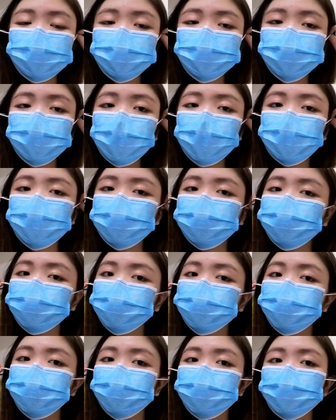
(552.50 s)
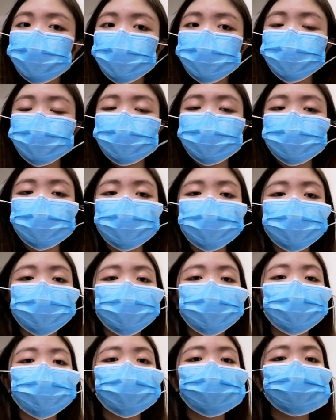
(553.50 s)
Then
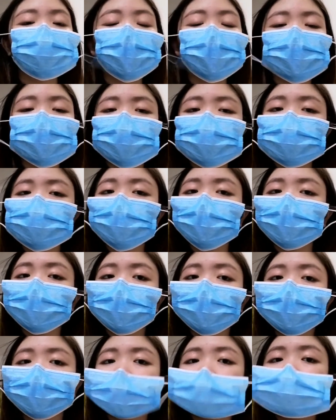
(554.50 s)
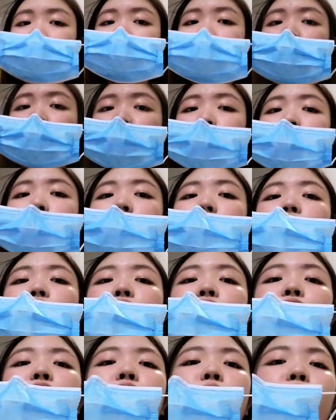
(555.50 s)
make sure that it is
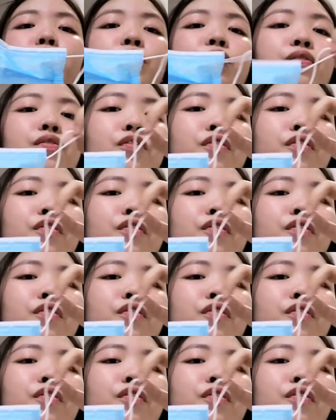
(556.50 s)
away from your